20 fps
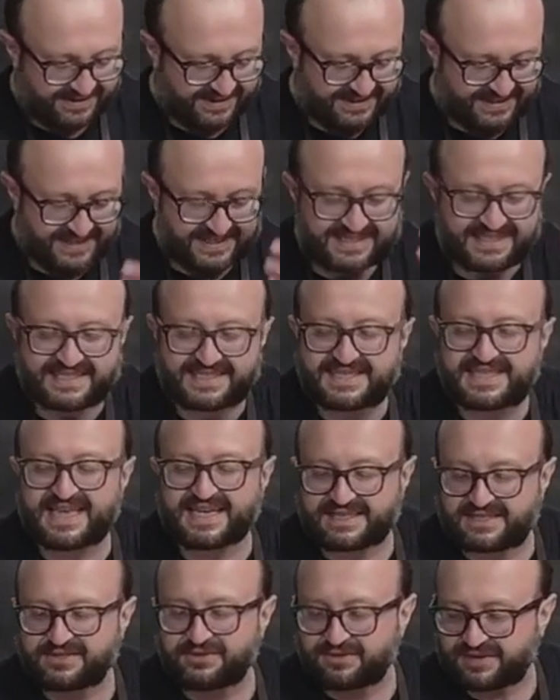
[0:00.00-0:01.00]
it's his
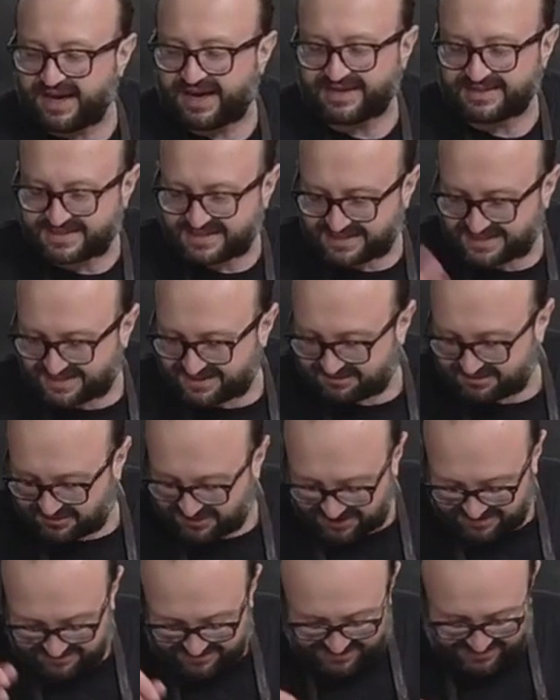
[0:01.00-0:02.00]
thing to do. Yeah, it's his
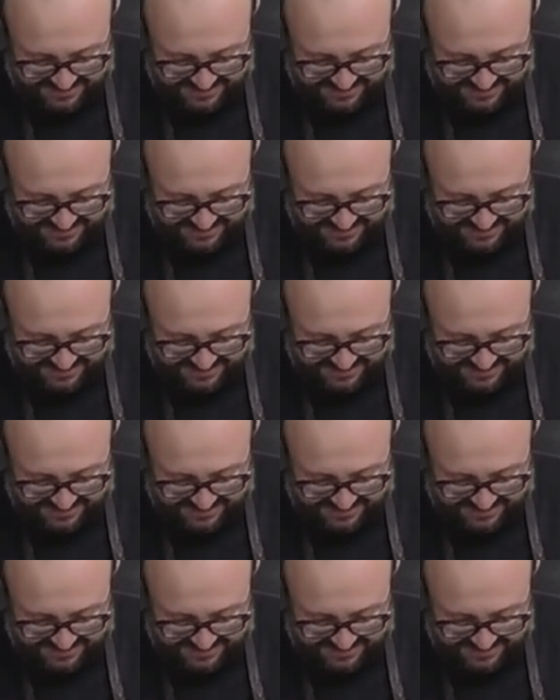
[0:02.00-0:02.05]
trademark.